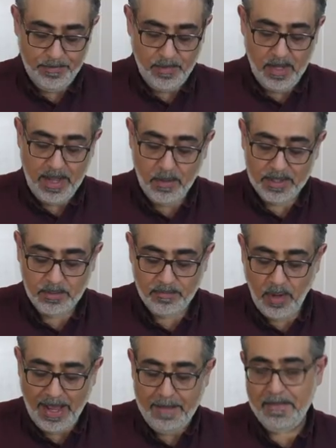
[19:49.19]
Okay, once we've
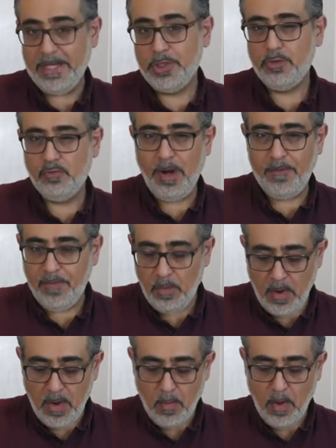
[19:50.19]
got our mash roughly
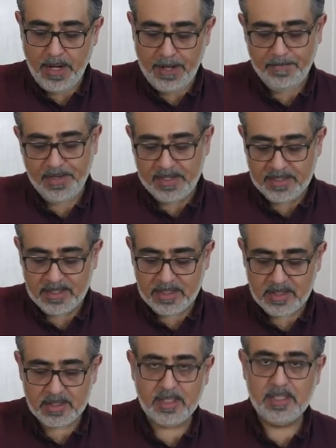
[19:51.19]
where we want it, the
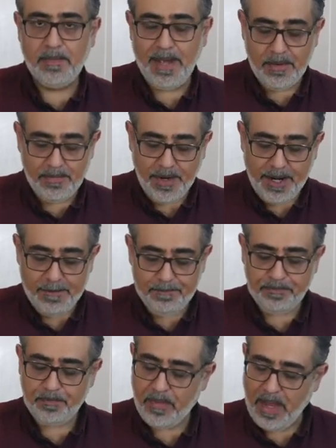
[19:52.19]
consistency is about right
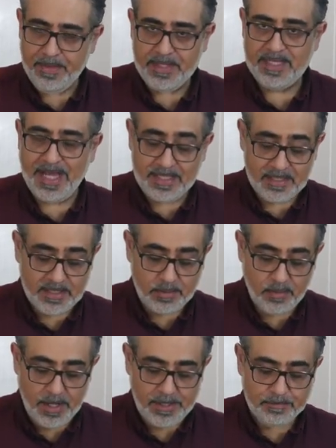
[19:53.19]
and the taste is
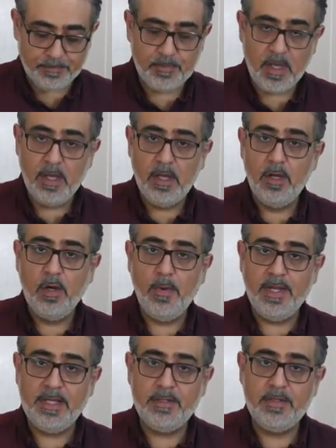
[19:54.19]
right, all we
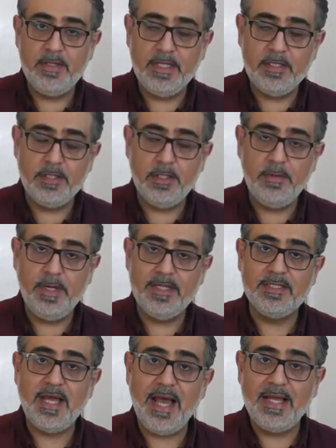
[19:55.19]
need to do
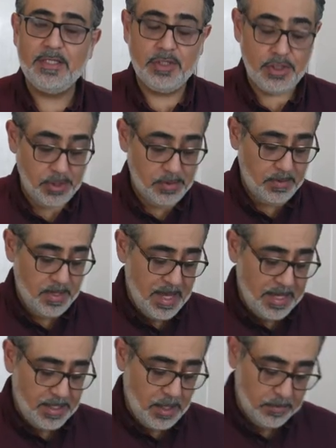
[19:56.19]
is add two
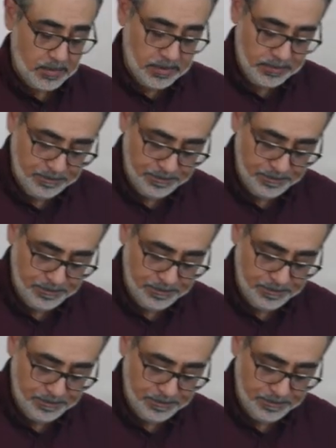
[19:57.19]
egg yolks.